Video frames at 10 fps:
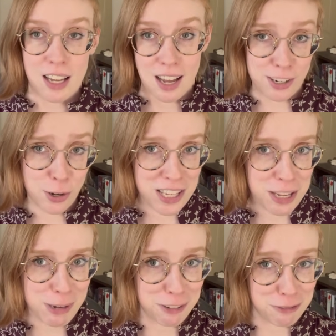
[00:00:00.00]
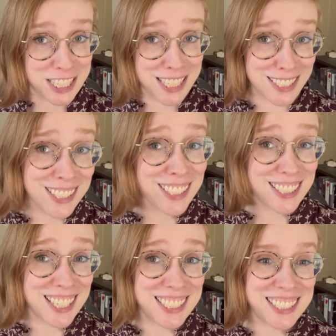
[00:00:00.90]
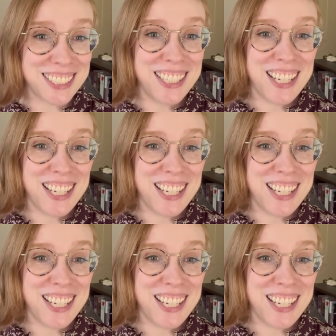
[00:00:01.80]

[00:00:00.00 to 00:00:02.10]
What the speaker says: I know I keep kind of teasing this idea,